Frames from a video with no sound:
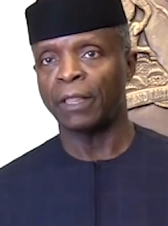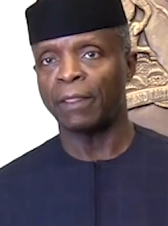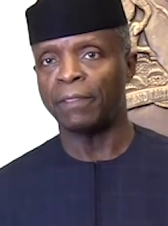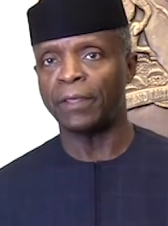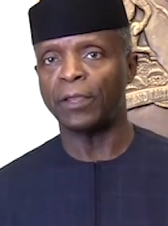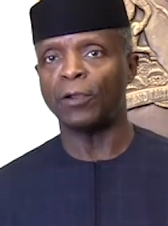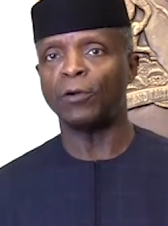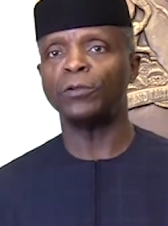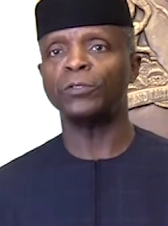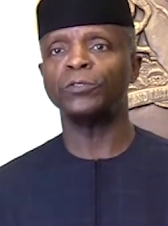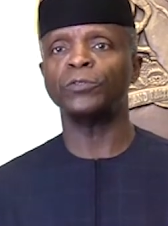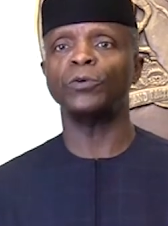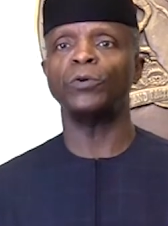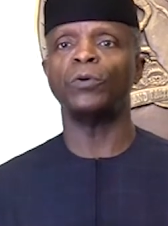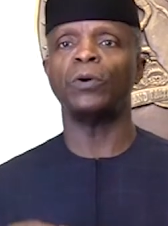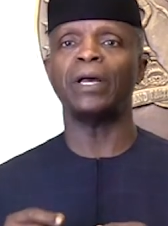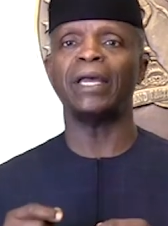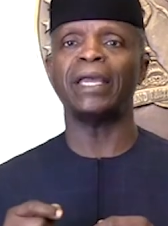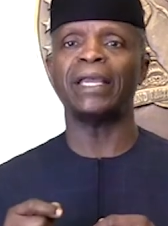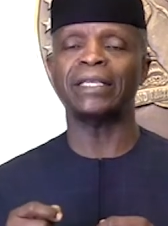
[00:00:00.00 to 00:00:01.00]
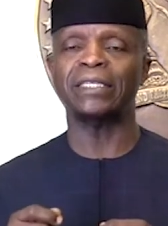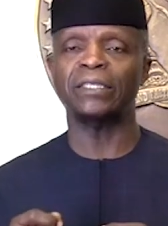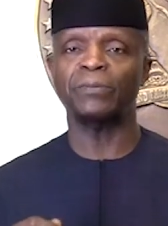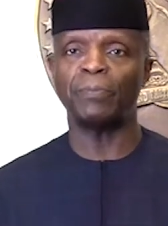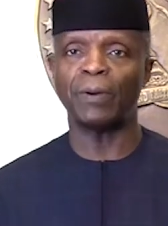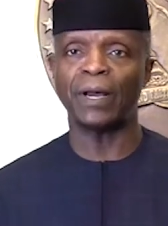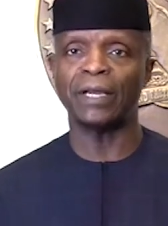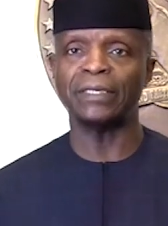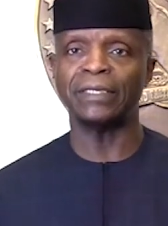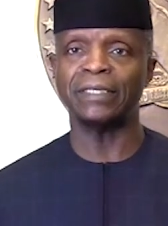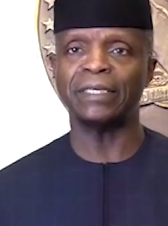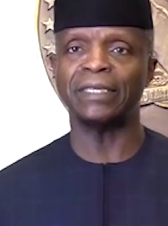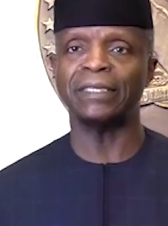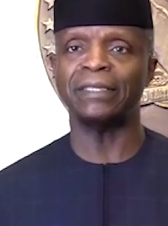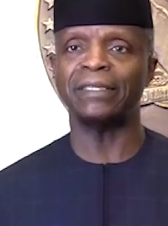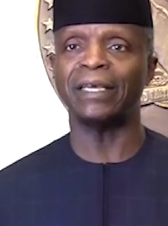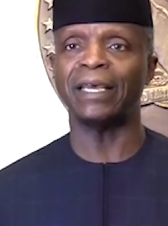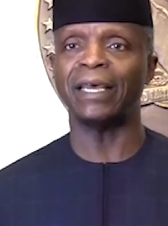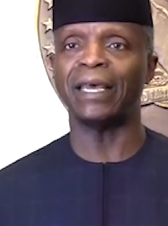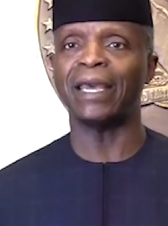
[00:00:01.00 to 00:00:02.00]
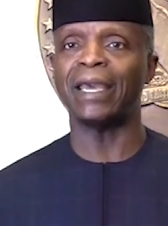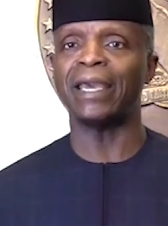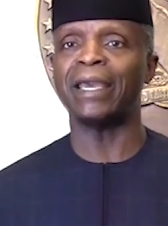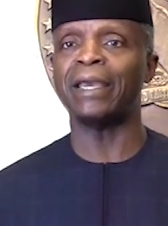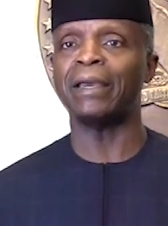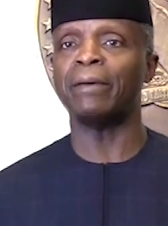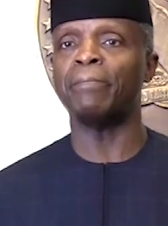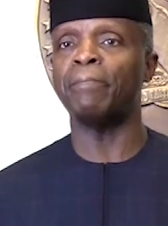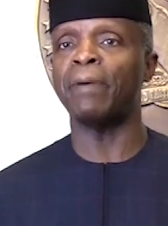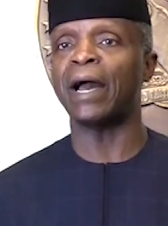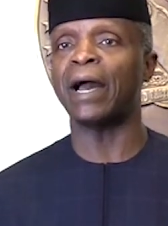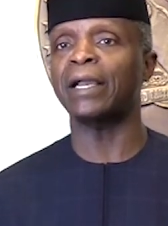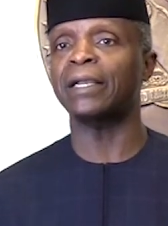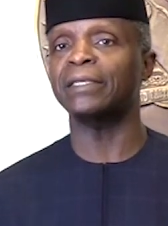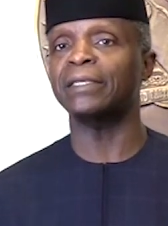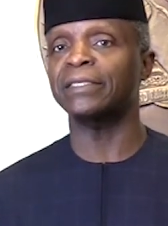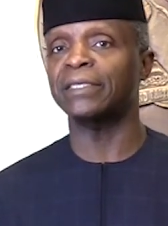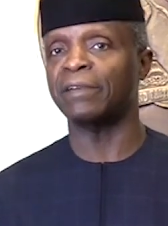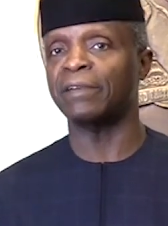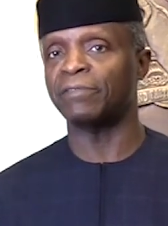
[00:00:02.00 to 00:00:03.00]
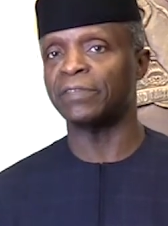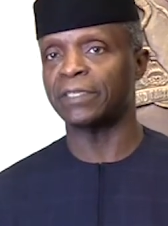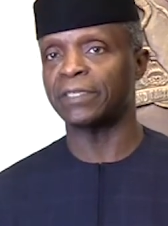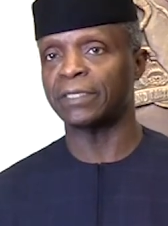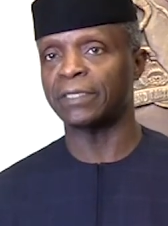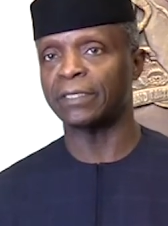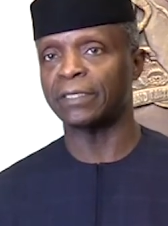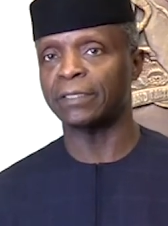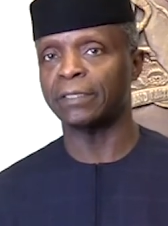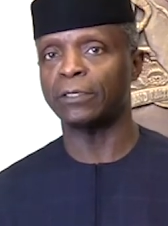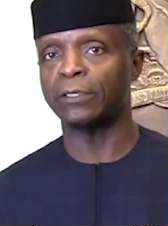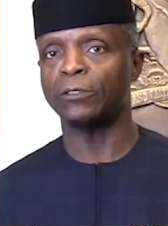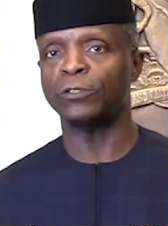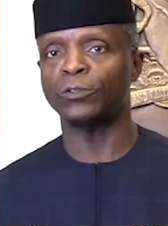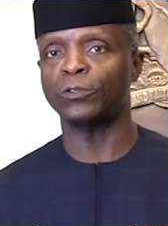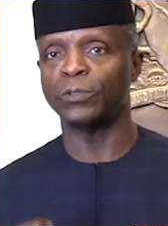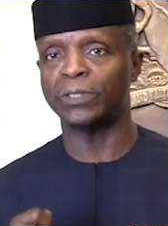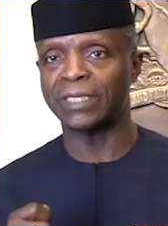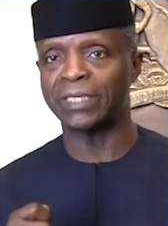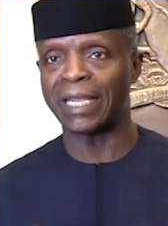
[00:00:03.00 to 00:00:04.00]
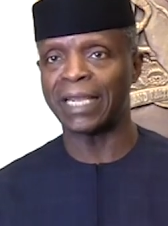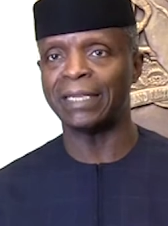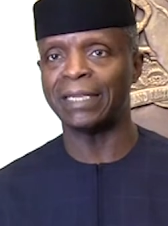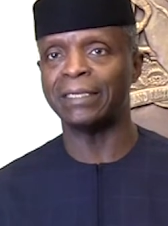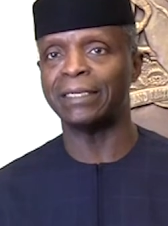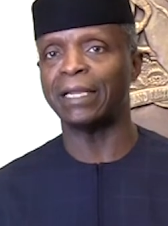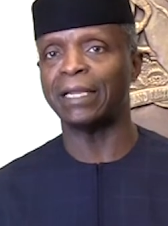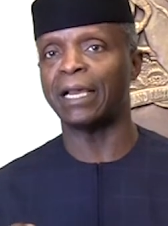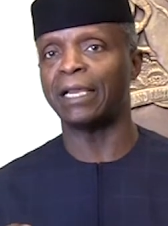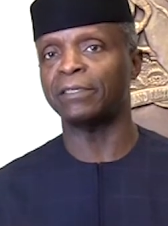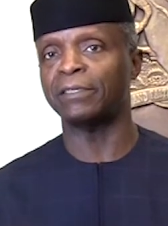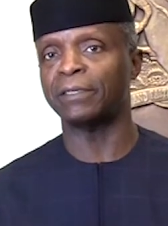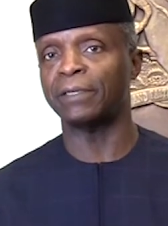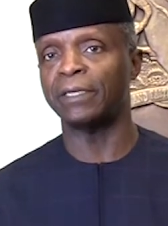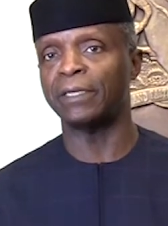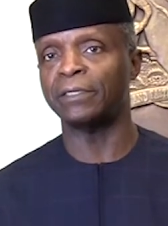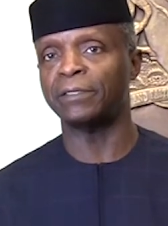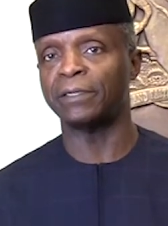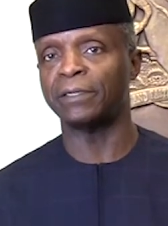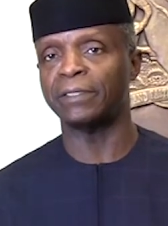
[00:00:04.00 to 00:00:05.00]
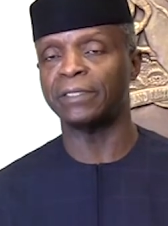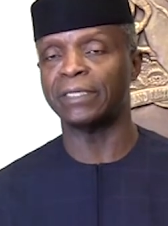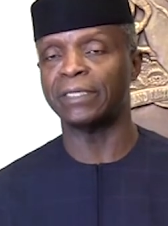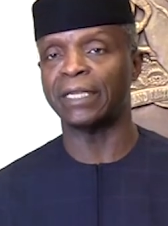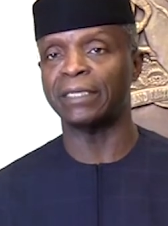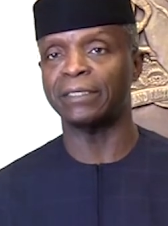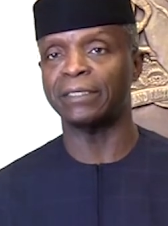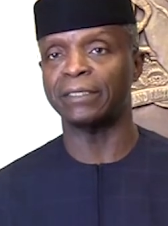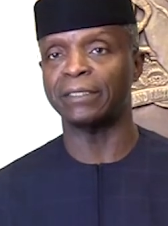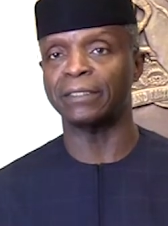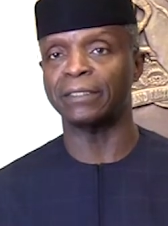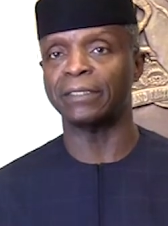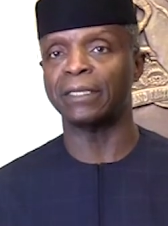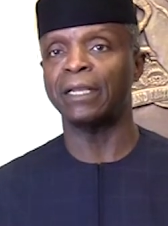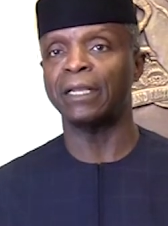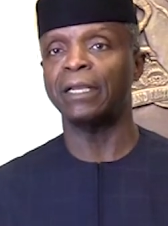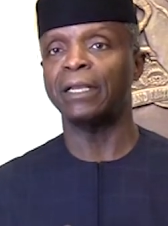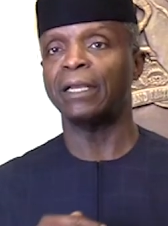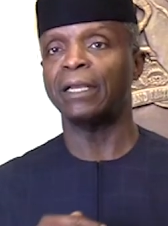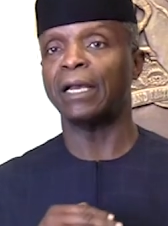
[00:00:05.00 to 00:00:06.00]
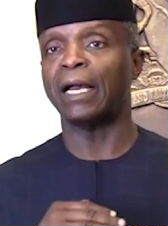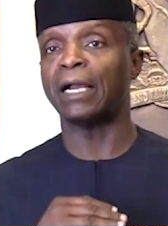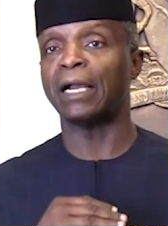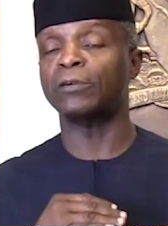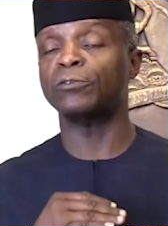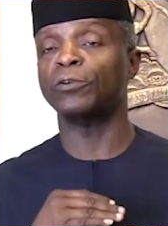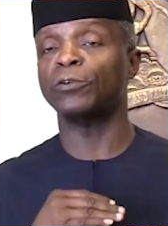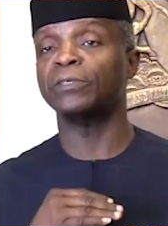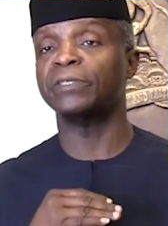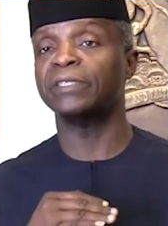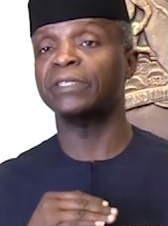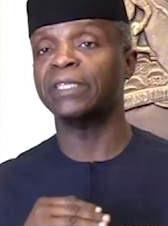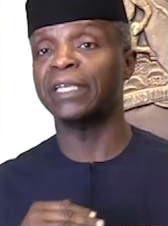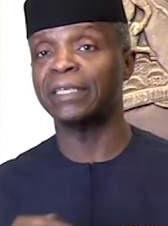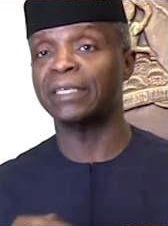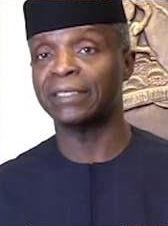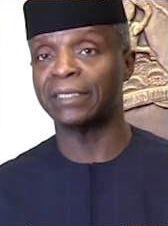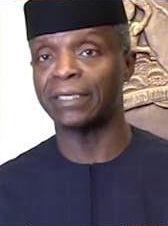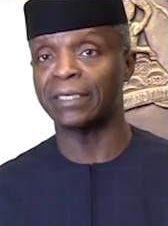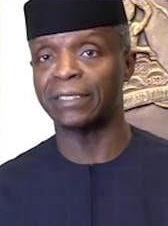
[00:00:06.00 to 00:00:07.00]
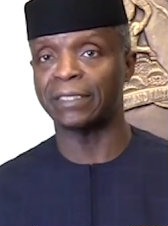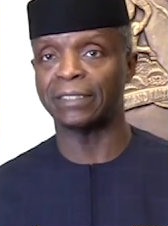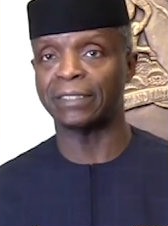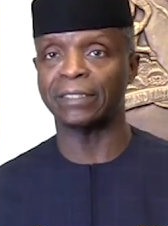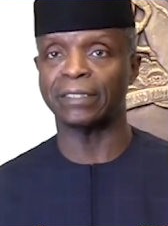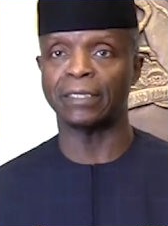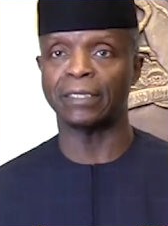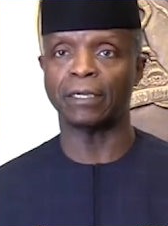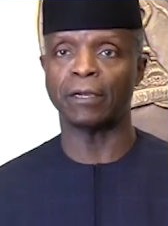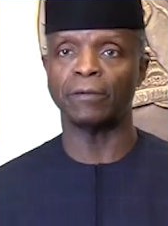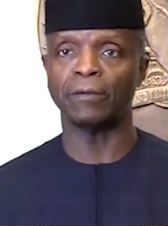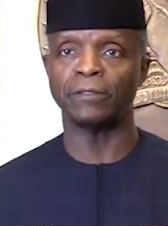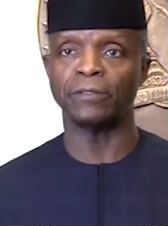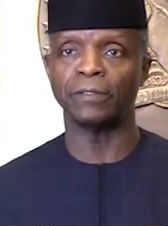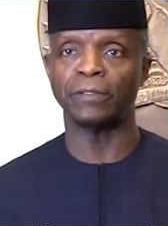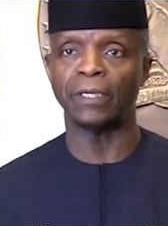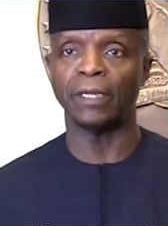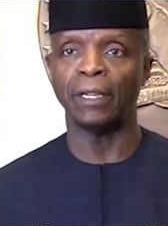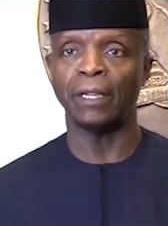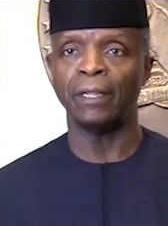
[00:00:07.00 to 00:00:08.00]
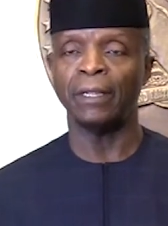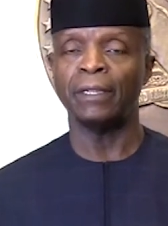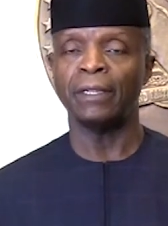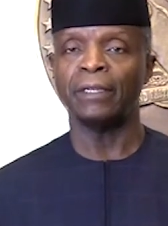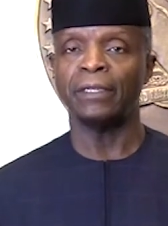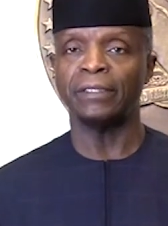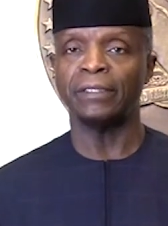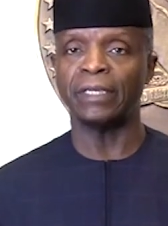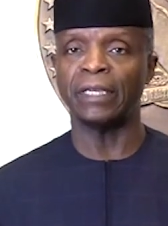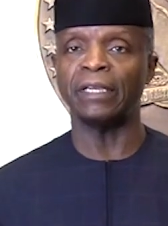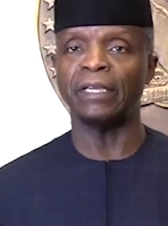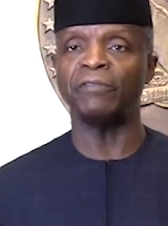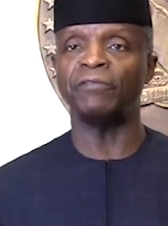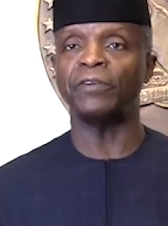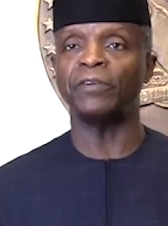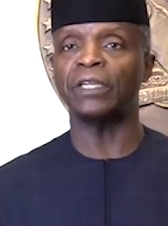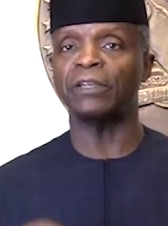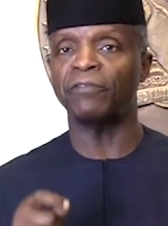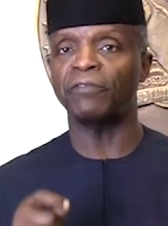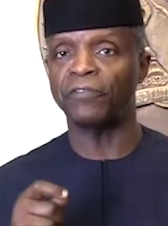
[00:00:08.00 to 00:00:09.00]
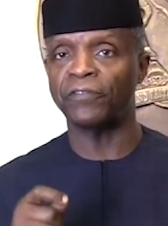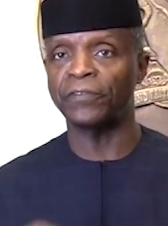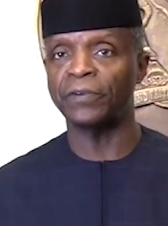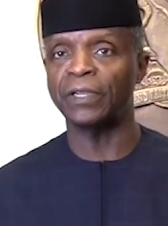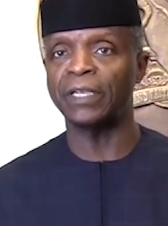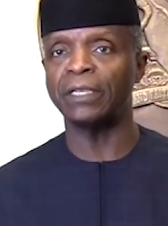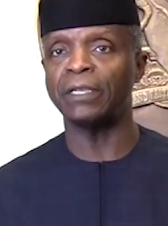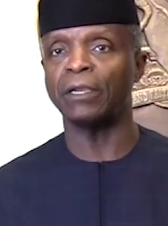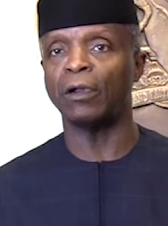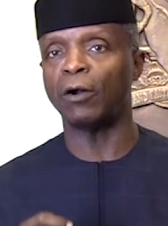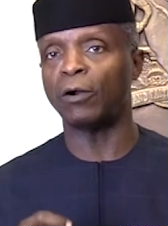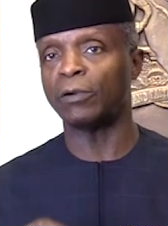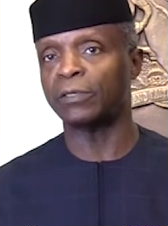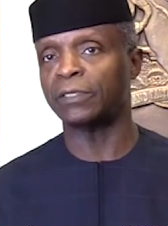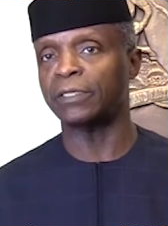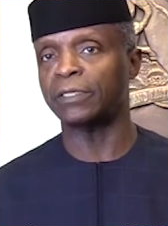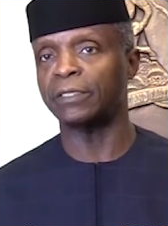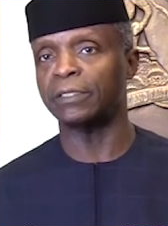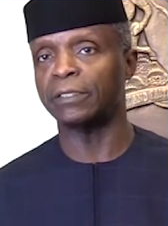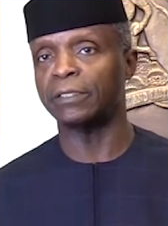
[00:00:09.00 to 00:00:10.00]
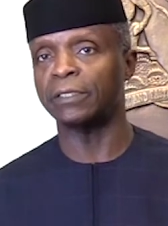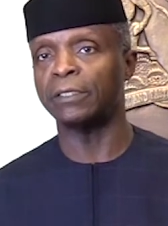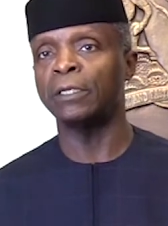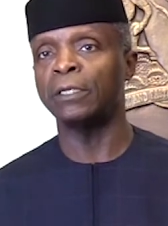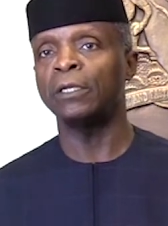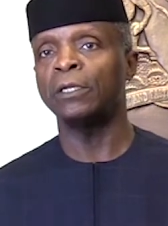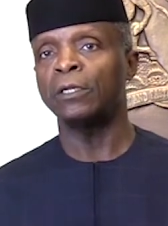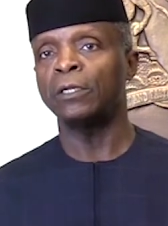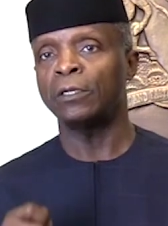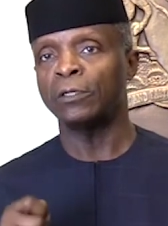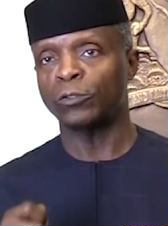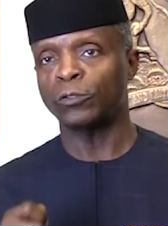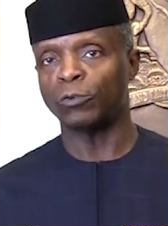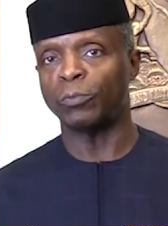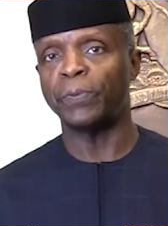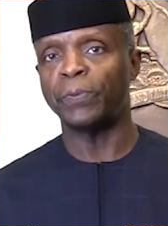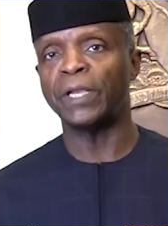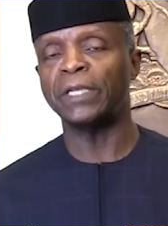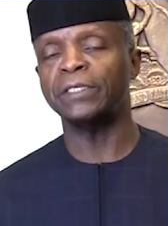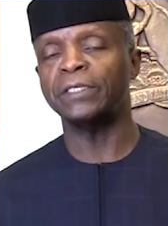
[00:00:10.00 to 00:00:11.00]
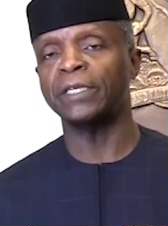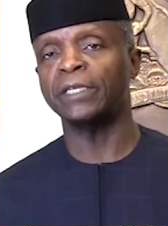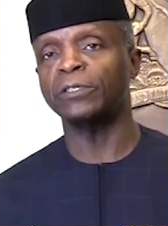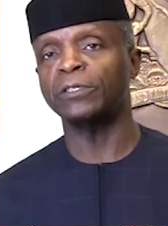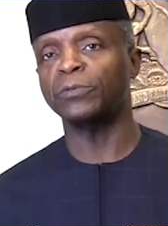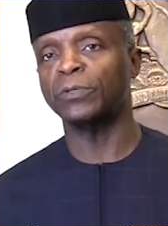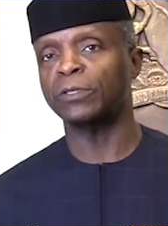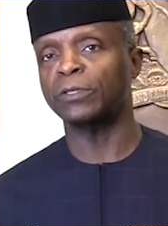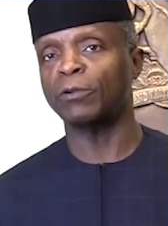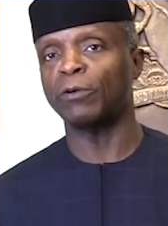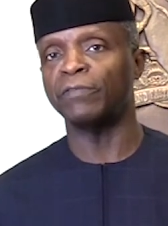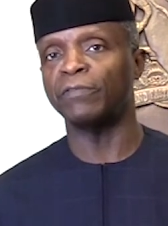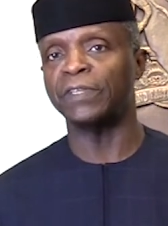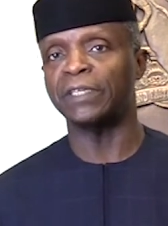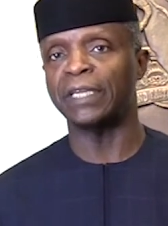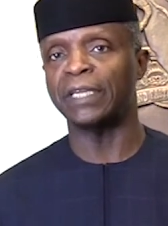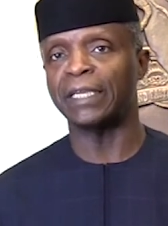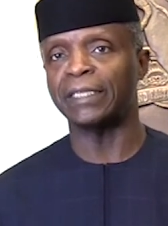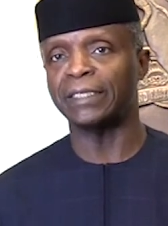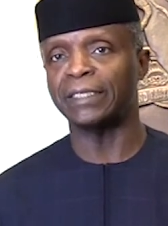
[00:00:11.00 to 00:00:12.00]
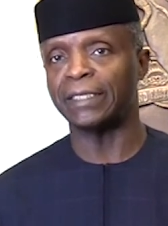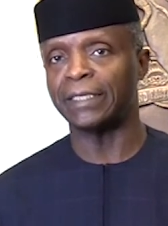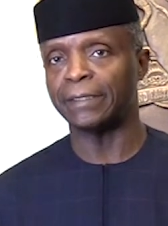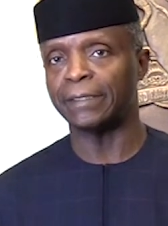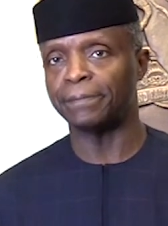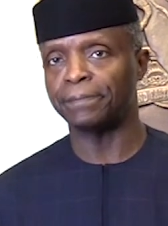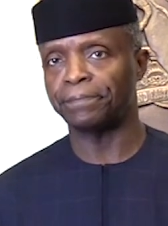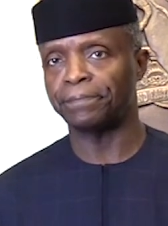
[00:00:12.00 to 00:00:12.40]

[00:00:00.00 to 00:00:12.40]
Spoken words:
They also expanded their air bank services to 10 isolation centers across 6 cities in the country, delivering free oxygen to patients with COVID-19.